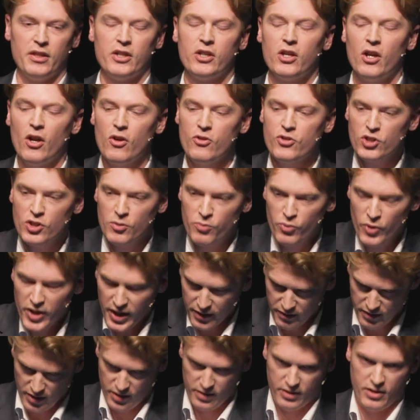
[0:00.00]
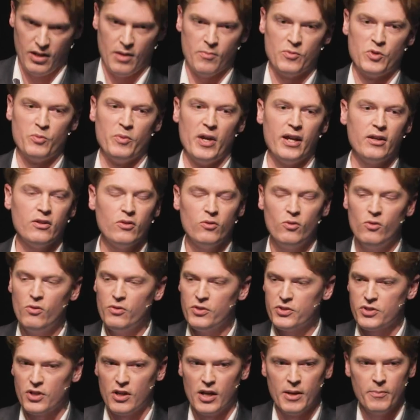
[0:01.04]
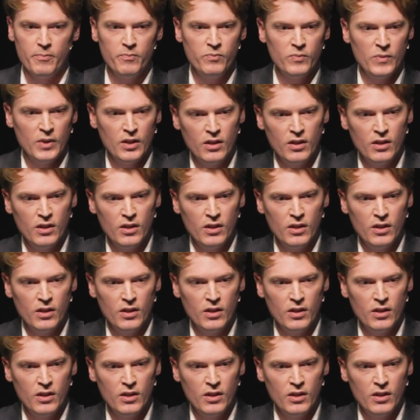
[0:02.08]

It goes to the brink, and then it comes back. All the time.